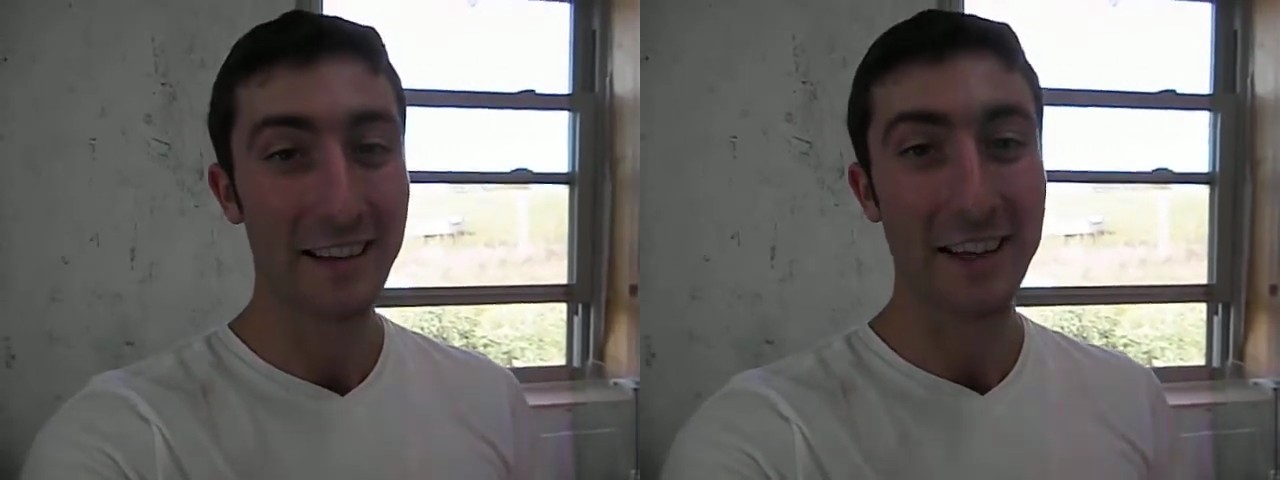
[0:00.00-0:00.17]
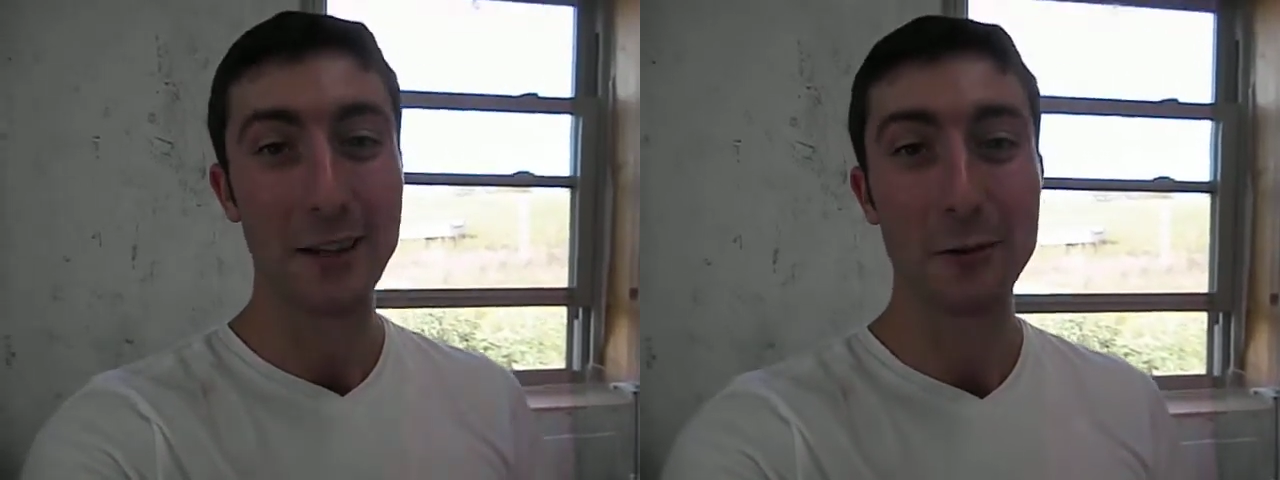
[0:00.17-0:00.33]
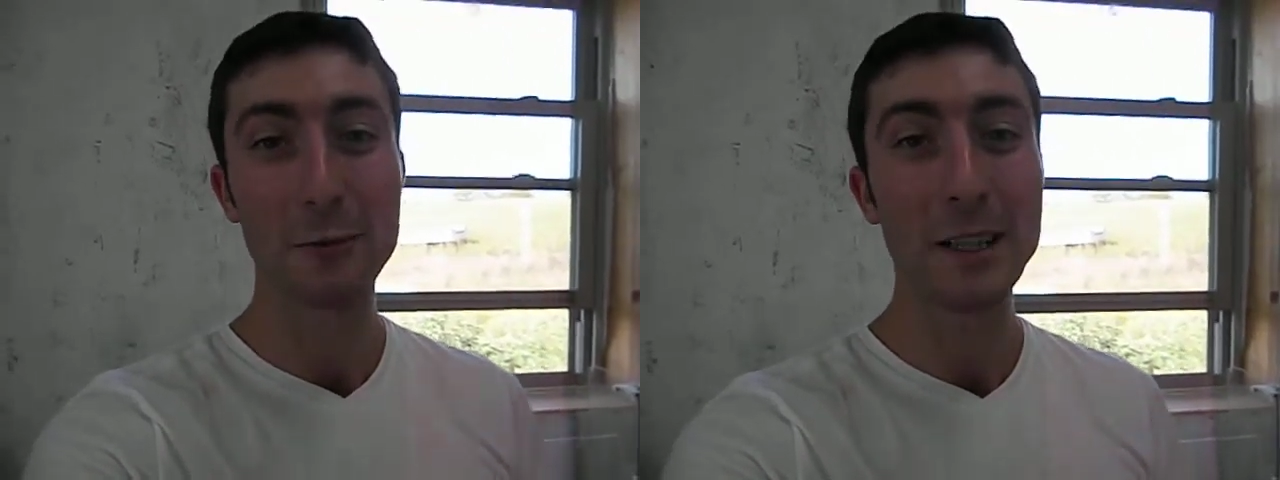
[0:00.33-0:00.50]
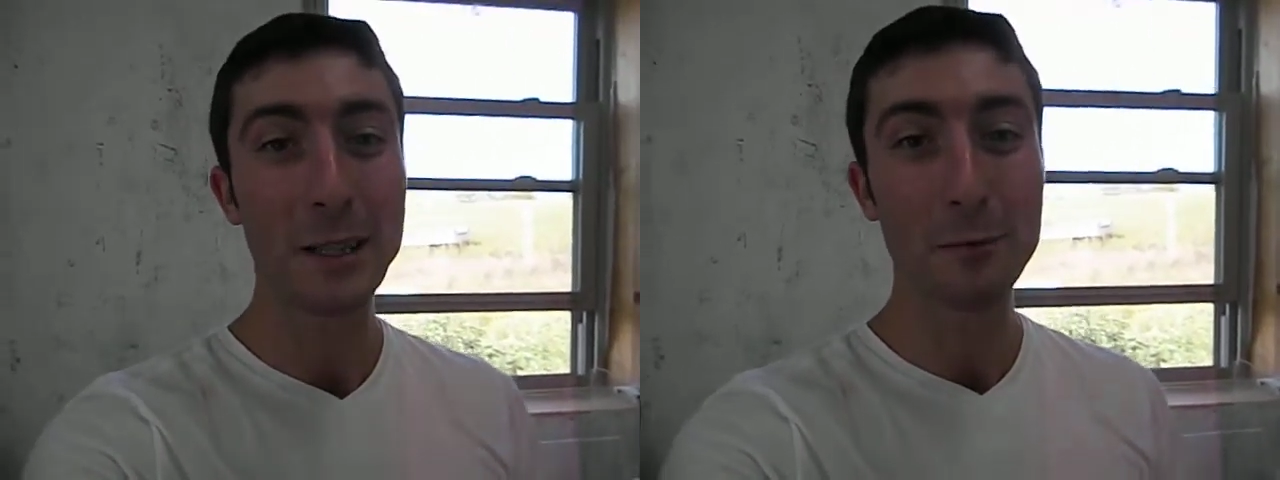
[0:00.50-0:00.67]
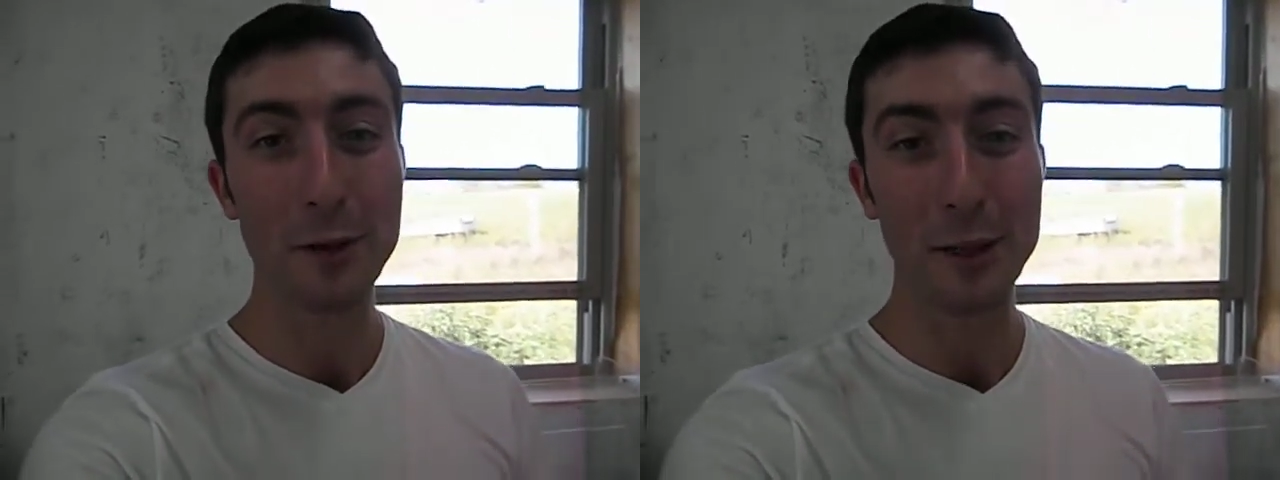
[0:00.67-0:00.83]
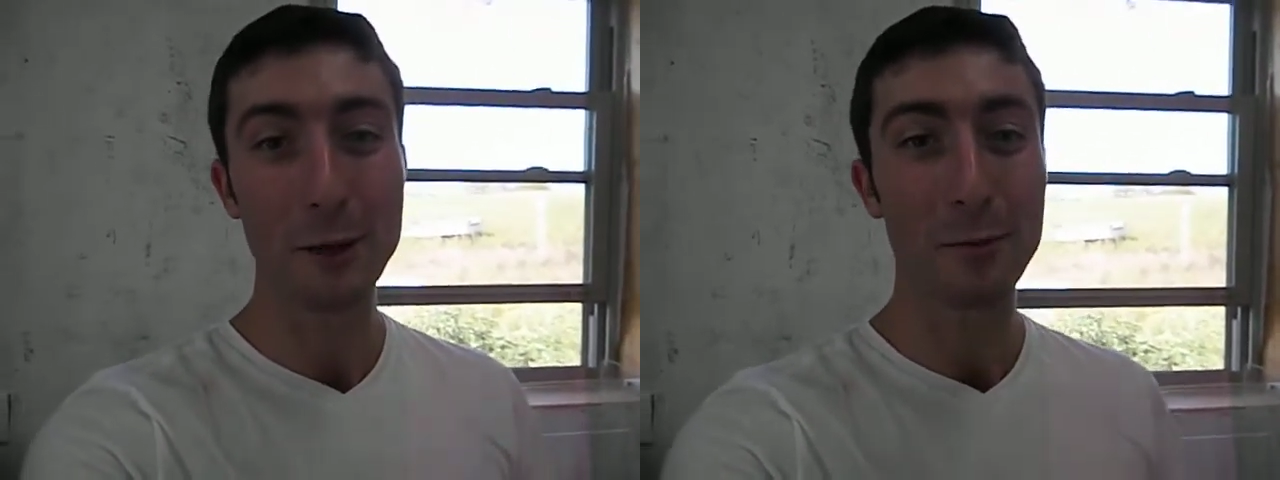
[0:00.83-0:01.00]
They had 3D
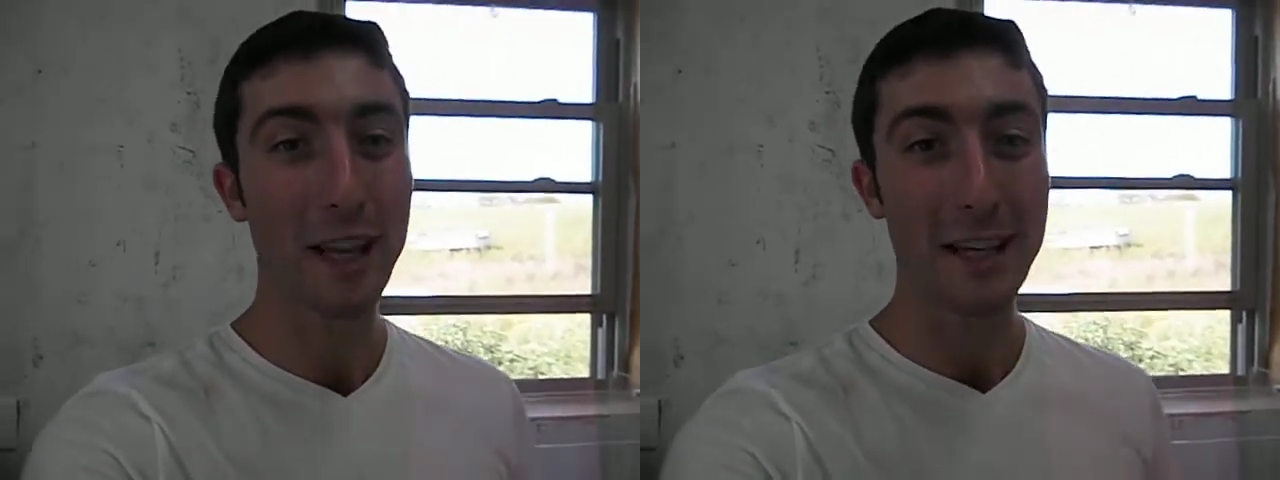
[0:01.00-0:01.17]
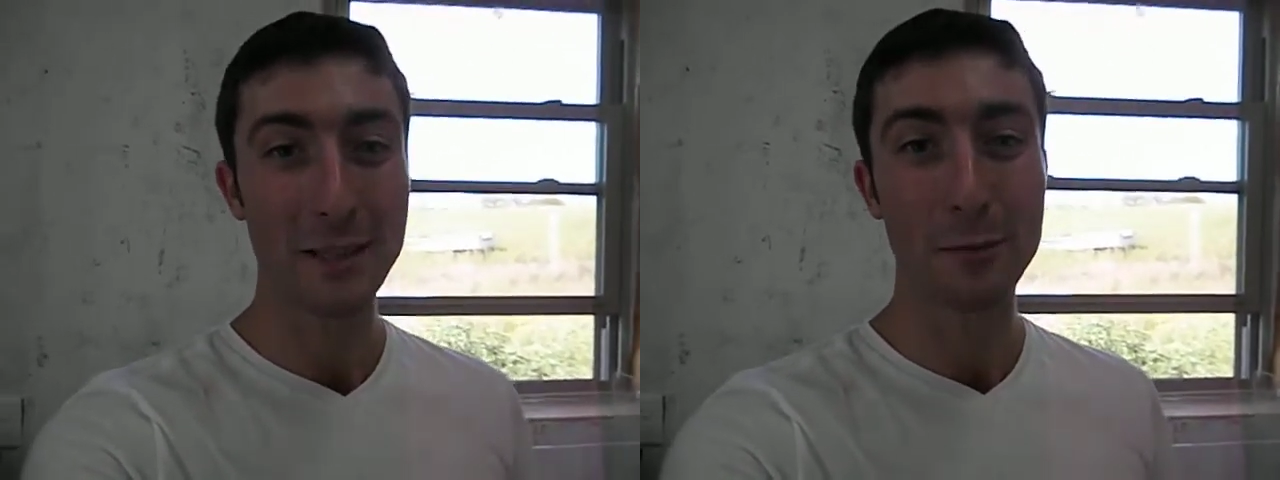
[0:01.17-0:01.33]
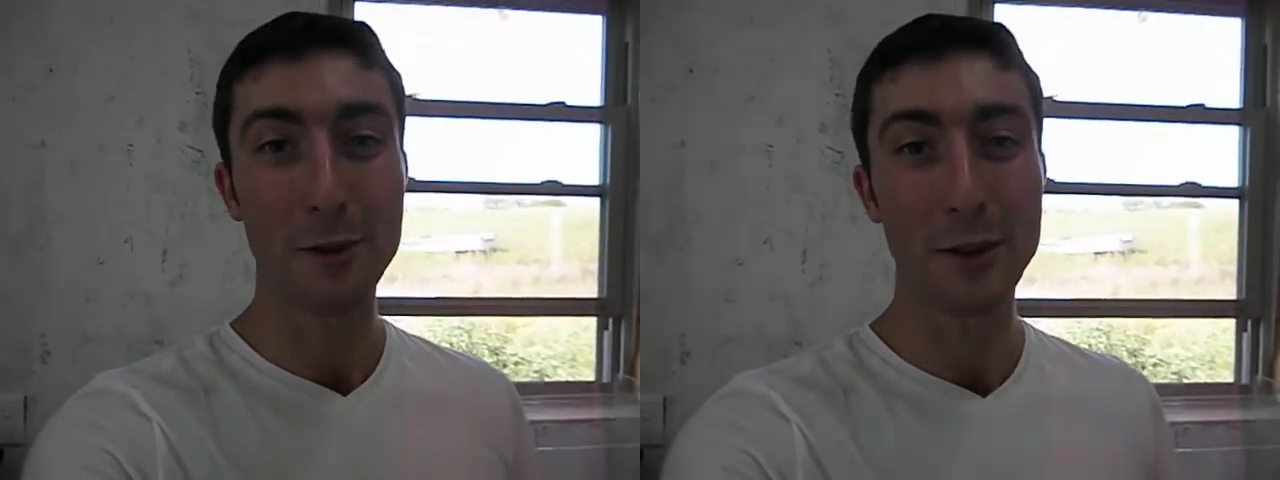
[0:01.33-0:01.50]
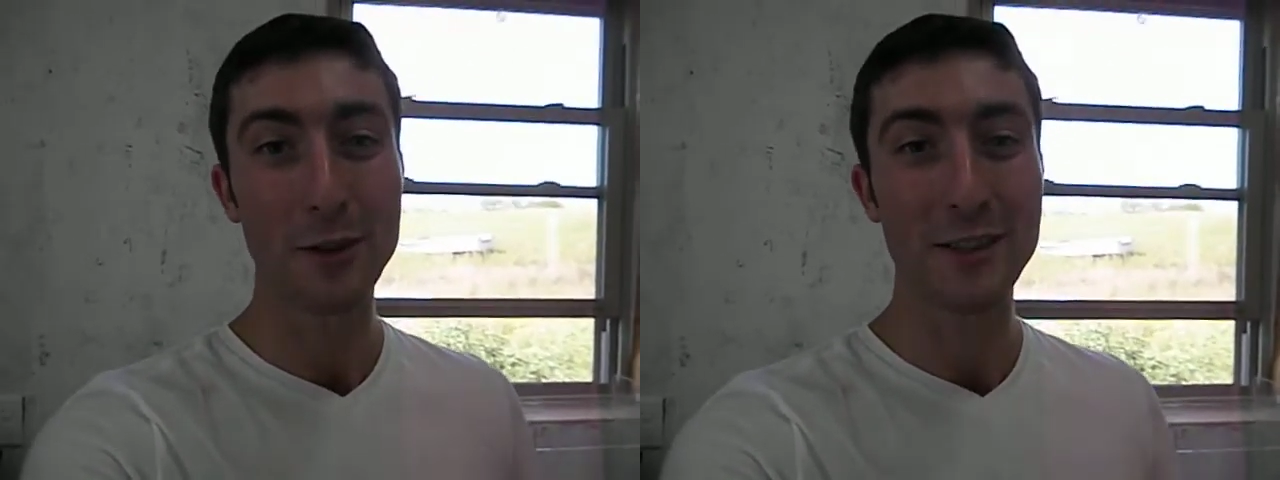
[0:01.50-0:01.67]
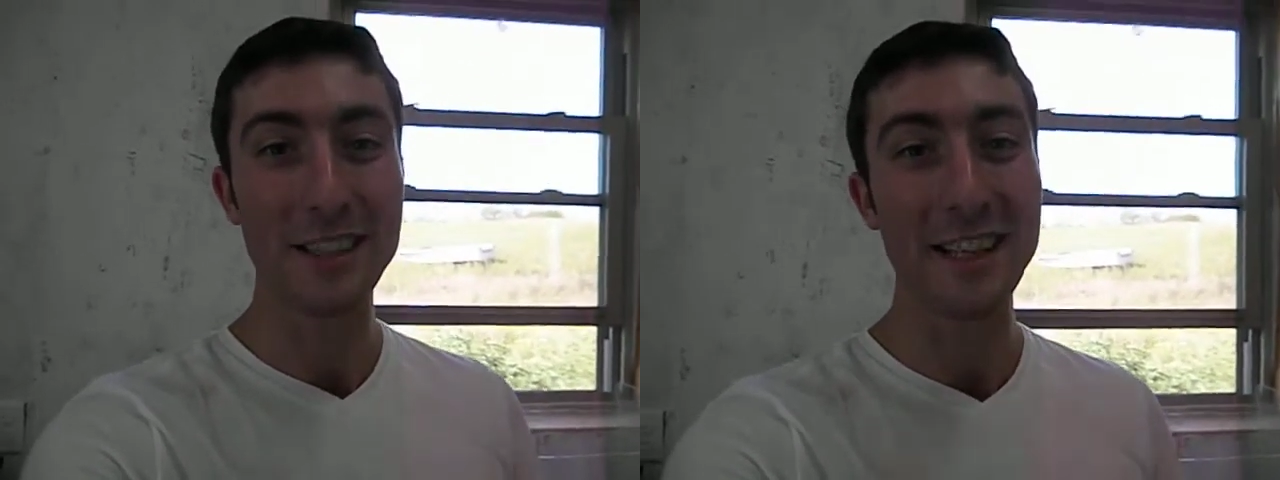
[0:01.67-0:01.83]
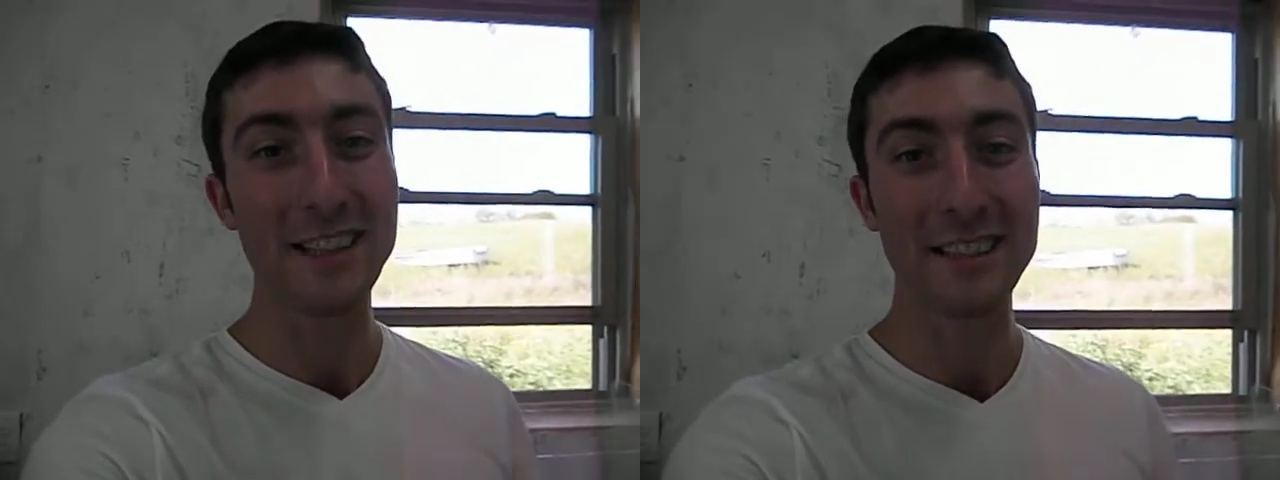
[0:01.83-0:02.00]
printer, plaster printer,
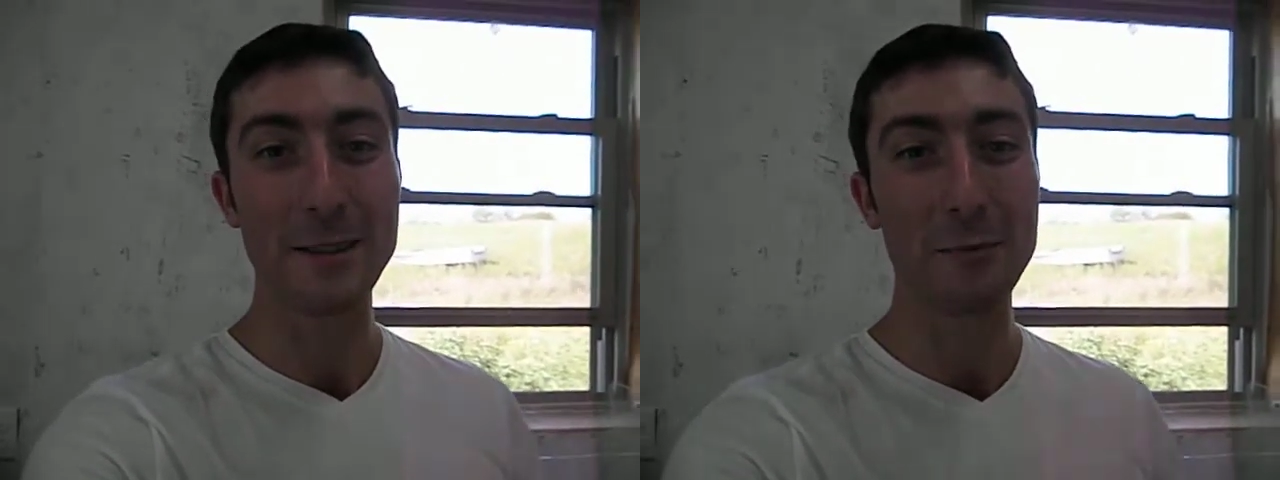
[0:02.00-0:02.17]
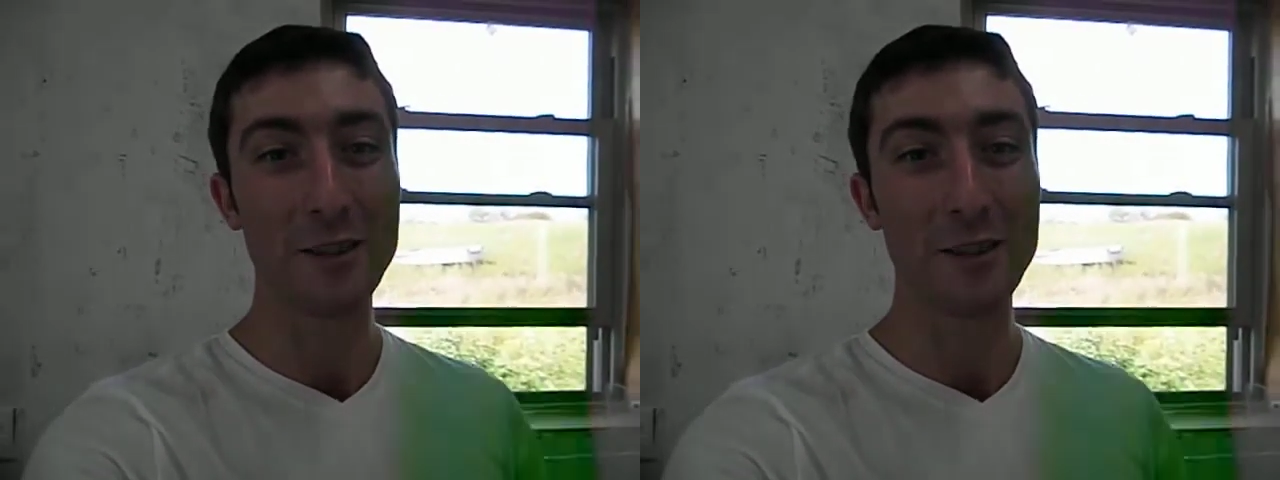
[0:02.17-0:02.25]
CNC